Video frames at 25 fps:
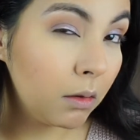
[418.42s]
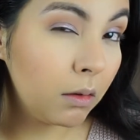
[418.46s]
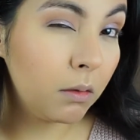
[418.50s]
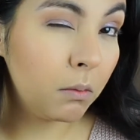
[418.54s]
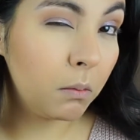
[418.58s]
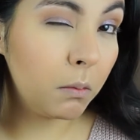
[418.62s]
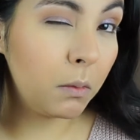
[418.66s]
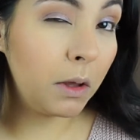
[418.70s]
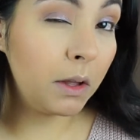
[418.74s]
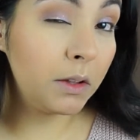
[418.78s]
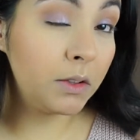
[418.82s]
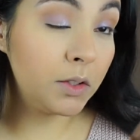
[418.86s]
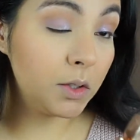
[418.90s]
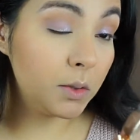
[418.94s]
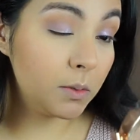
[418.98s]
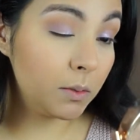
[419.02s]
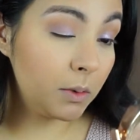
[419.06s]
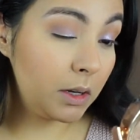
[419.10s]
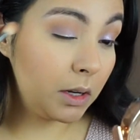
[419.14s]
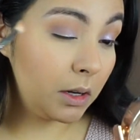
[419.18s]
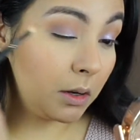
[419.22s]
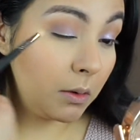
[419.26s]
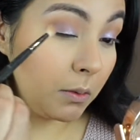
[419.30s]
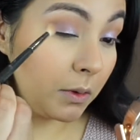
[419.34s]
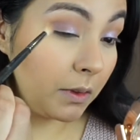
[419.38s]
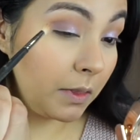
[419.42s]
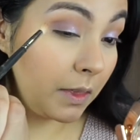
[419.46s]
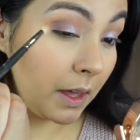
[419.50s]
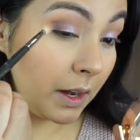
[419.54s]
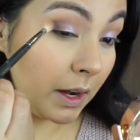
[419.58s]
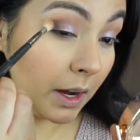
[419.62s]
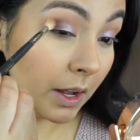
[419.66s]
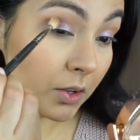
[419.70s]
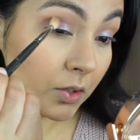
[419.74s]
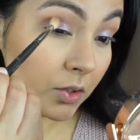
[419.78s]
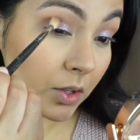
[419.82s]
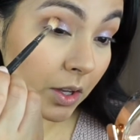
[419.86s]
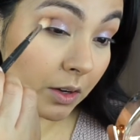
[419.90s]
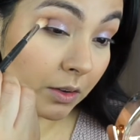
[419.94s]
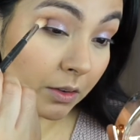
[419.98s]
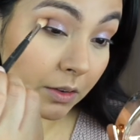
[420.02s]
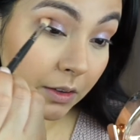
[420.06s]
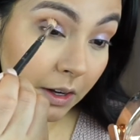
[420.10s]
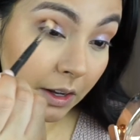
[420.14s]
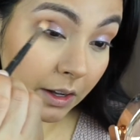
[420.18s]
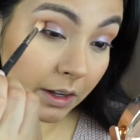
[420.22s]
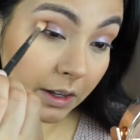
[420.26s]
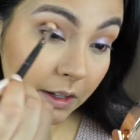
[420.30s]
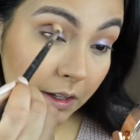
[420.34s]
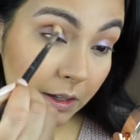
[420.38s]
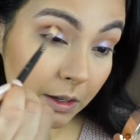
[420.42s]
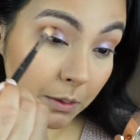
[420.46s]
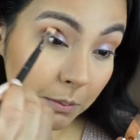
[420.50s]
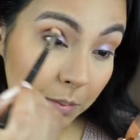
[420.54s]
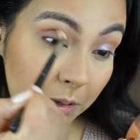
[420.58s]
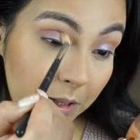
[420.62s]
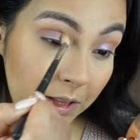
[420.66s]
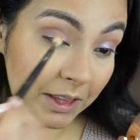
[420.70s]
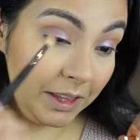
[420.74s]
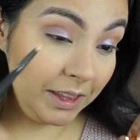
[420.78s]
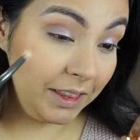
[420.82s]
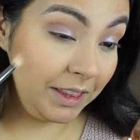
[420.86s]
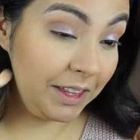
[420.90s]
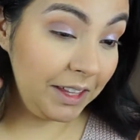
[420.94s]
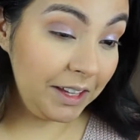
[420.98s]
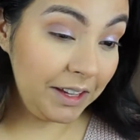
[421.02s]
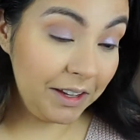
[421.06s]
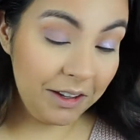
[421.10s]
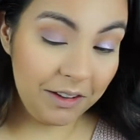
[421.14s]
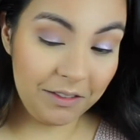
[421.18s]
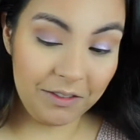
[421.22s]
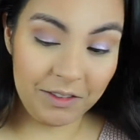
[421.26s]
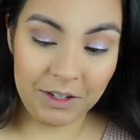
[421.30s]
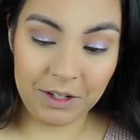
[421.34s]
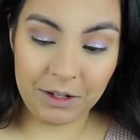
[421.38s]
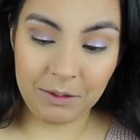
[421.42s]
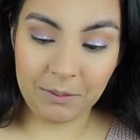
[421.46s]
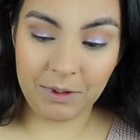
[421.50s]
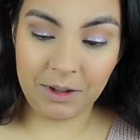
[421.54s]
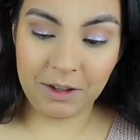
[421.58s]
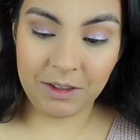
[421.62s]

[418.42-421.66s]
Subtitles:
Well, I just went in with that eyeshadow and I completely covered up